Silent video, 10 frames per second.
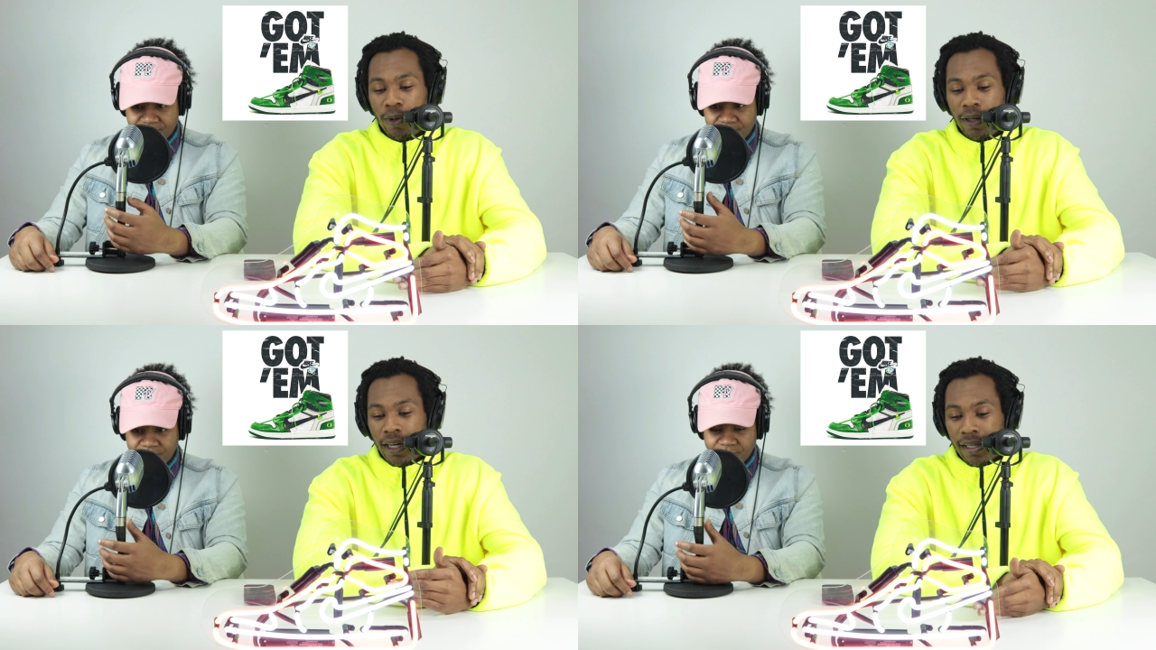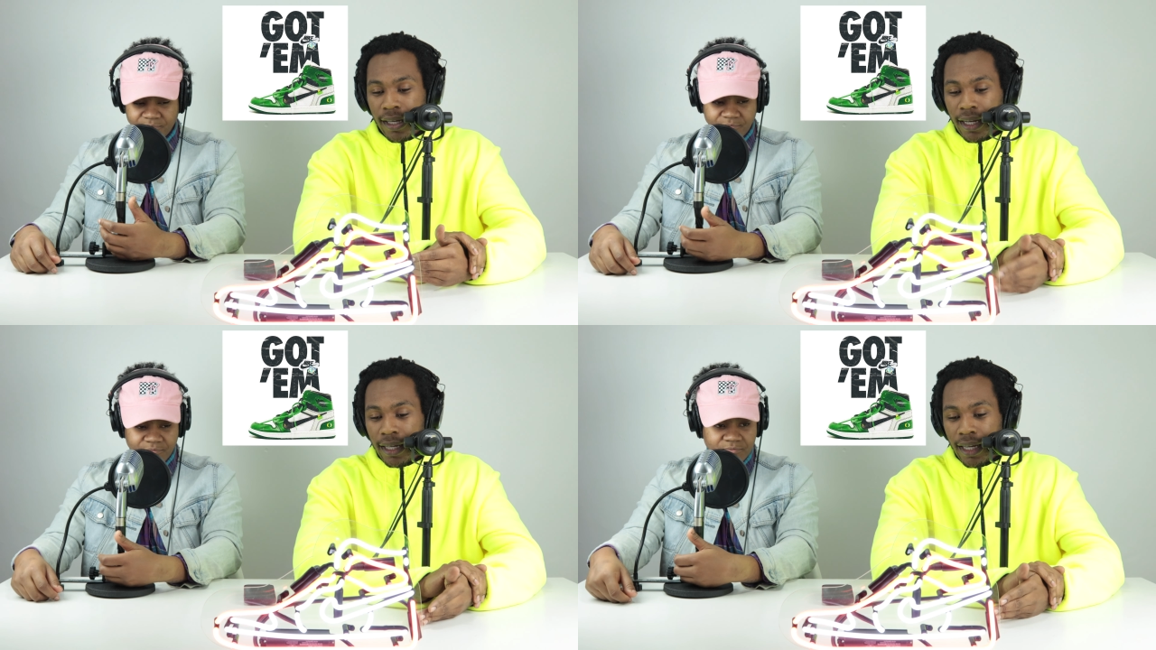Speaker 1: before, and
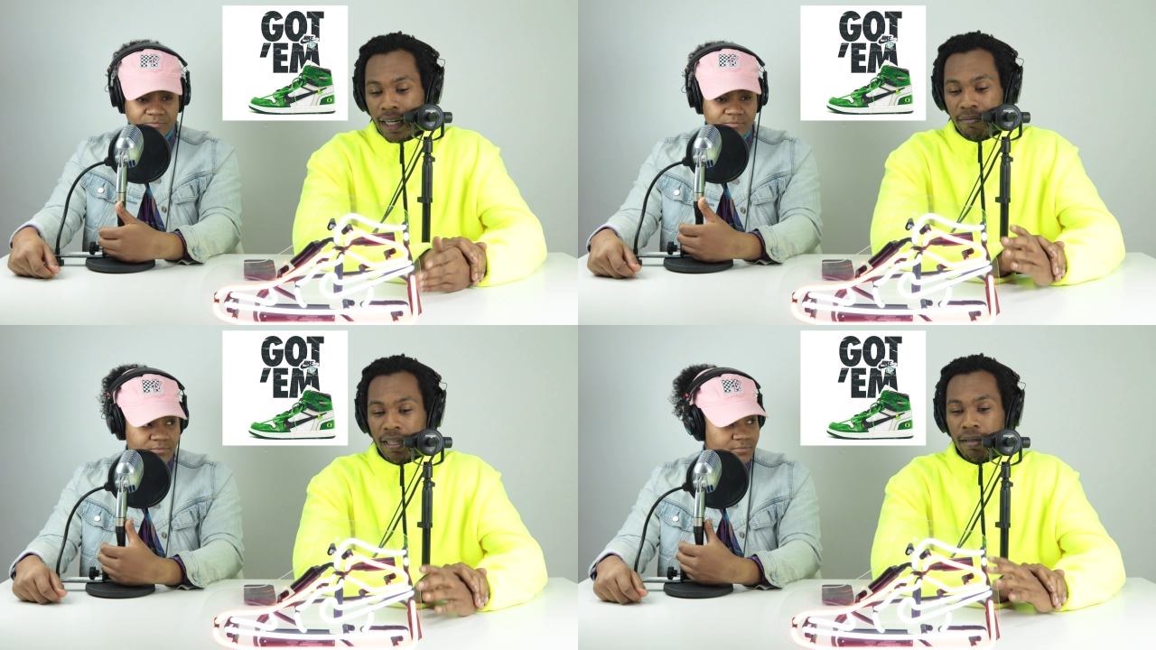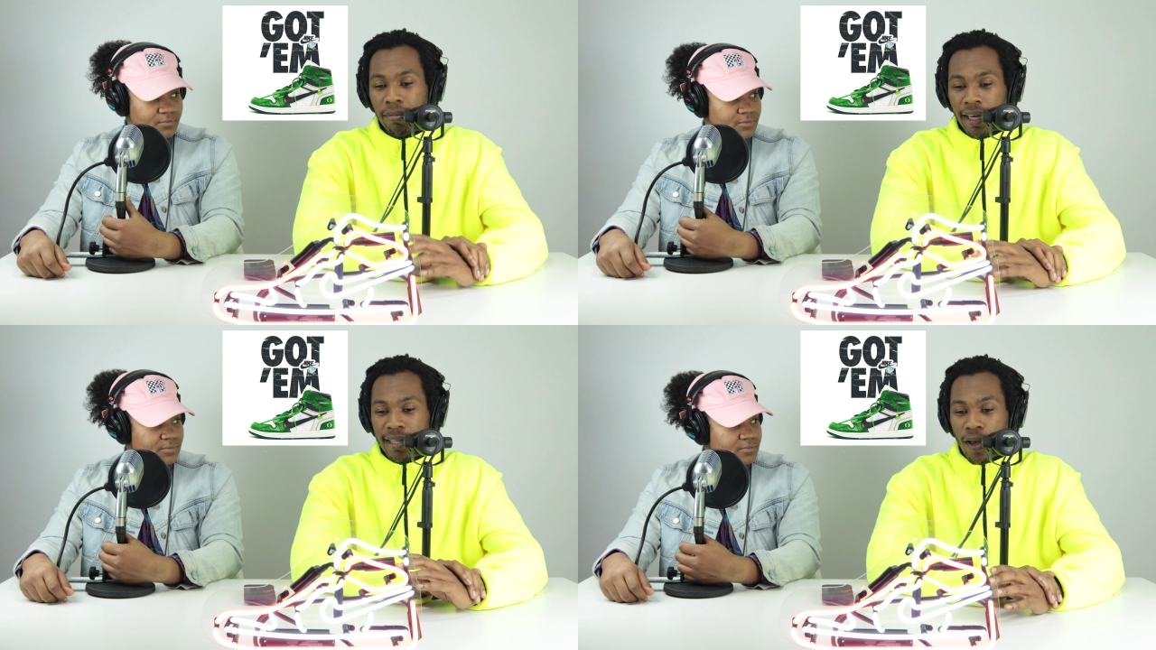I'll say it again. I'm
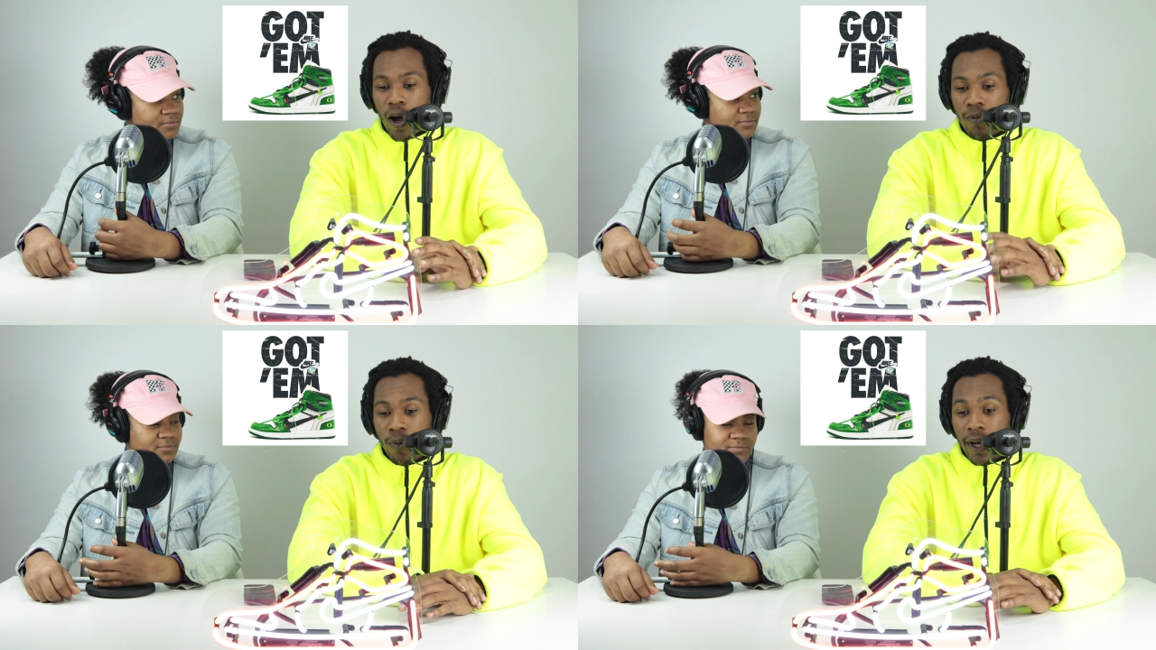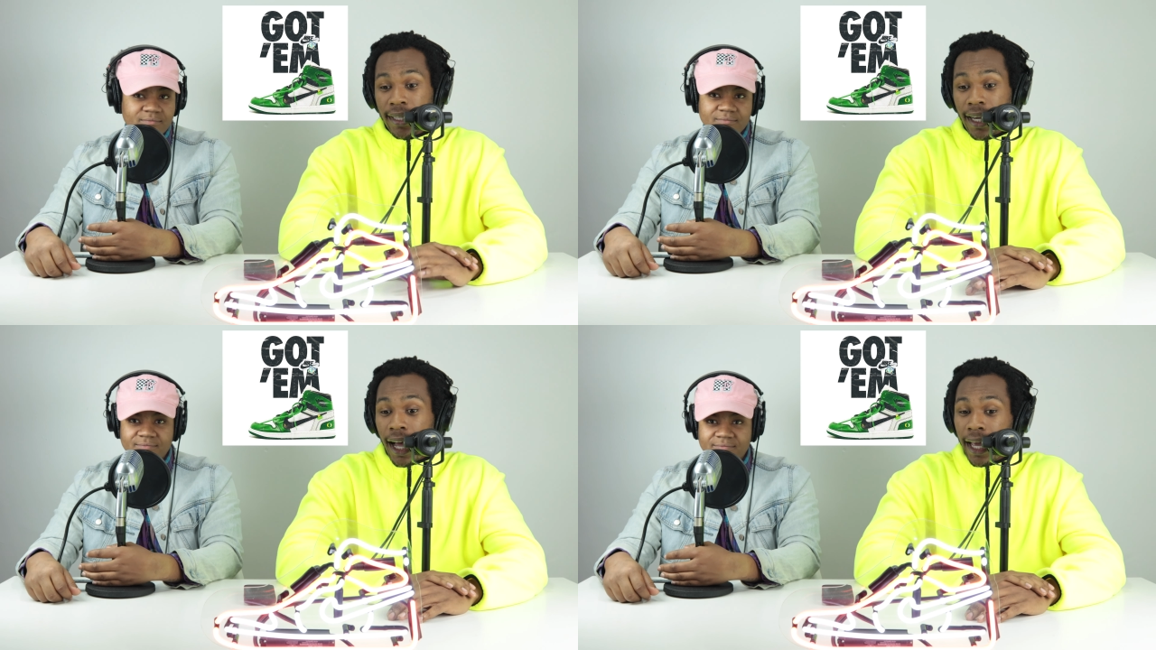not the biggest off
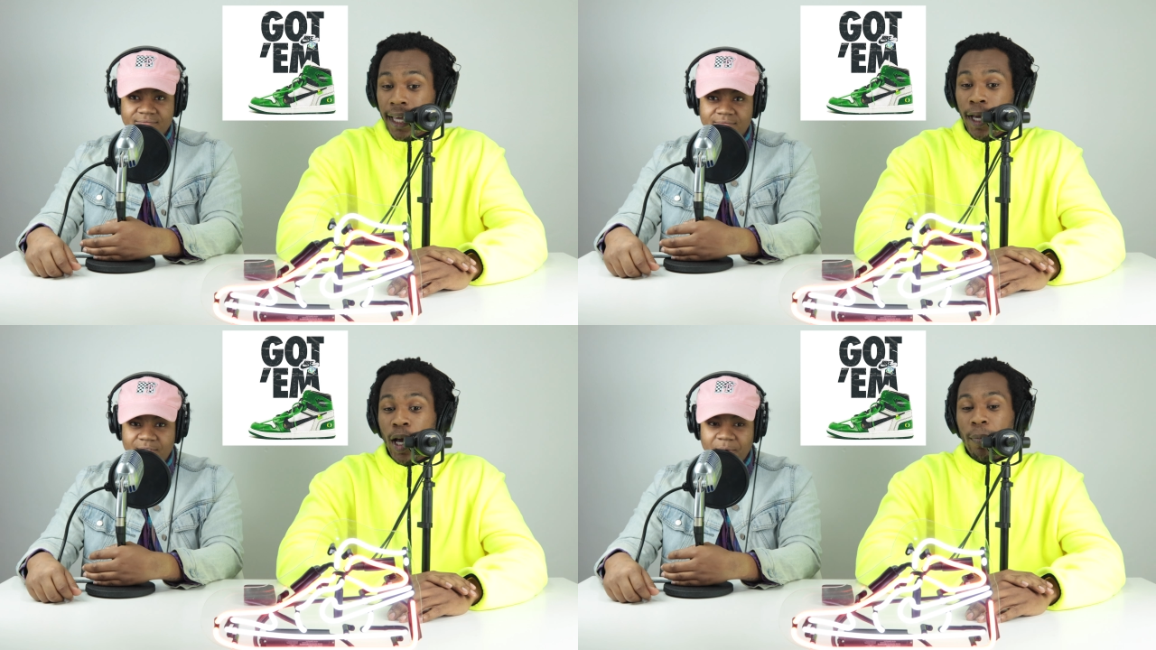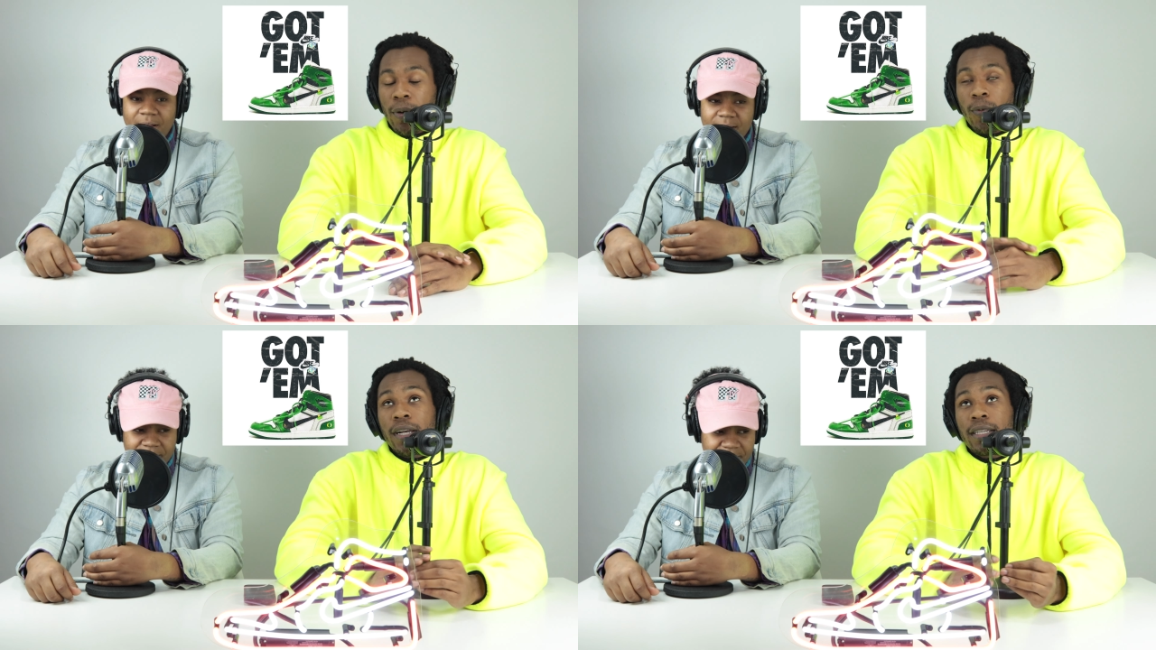white guy, right.